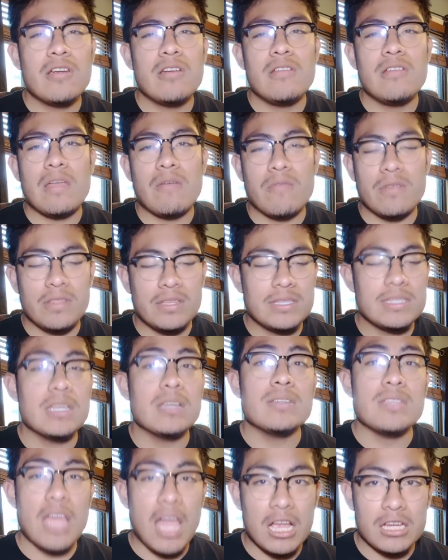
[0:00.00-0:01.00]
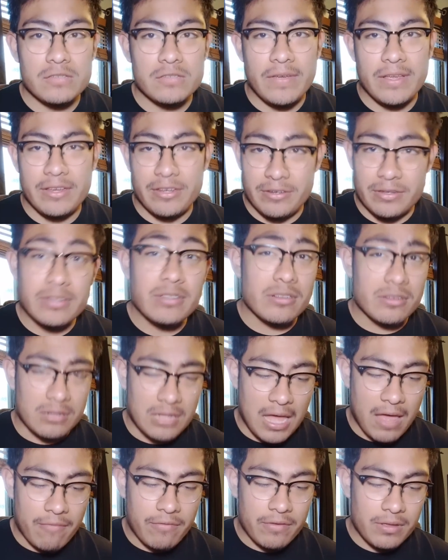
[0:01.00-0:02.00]
that really sells action figures that they'll
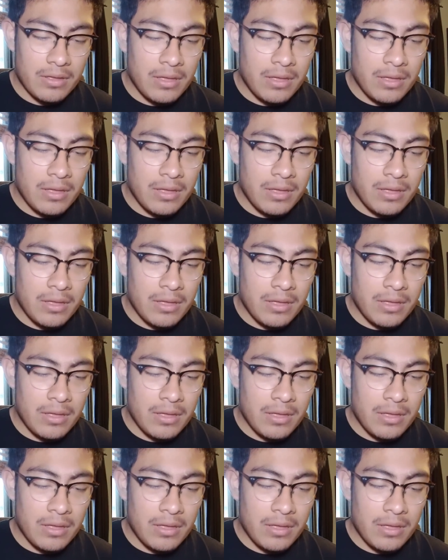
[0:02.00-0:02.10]
have it.